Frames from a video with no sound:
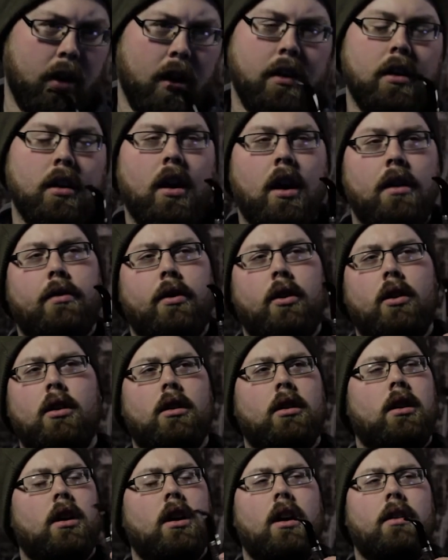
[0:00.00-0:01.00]
I've
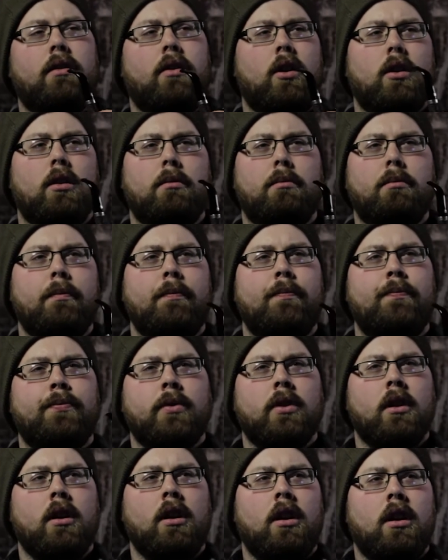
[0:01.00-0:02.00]
heard,
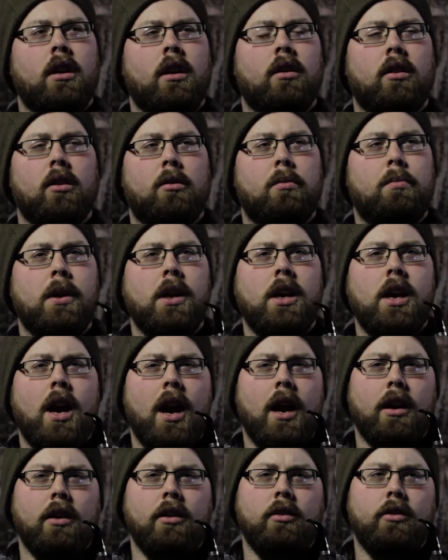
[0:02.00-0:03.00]
because it's
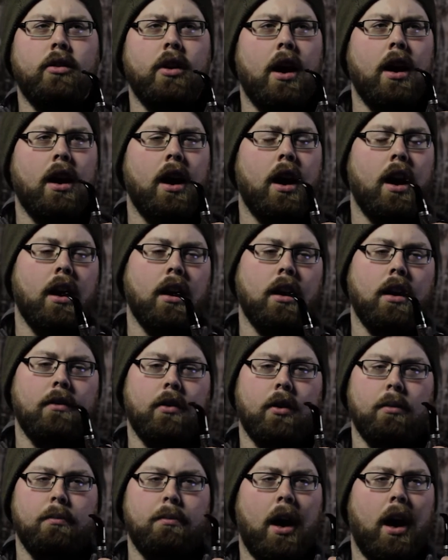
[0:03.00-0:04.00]
P-A-J-A. I've
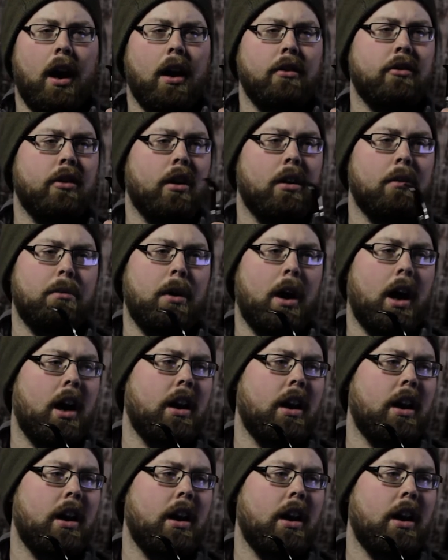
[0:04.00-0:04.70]
heard Paja.